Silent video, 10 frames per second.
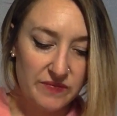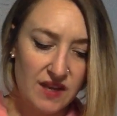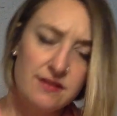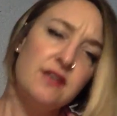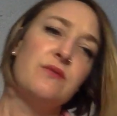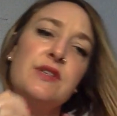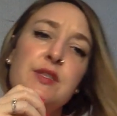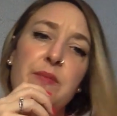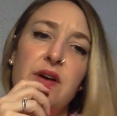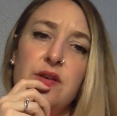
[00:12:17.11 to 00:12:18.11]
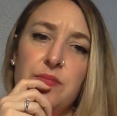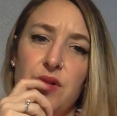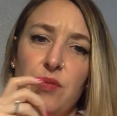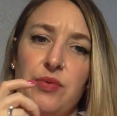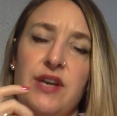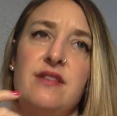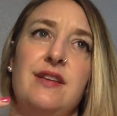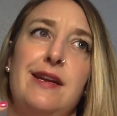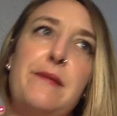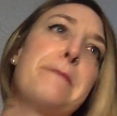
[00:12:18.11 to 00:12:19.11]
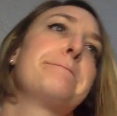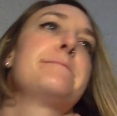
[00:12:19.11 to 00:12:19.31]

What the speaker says: And then respond appropriately.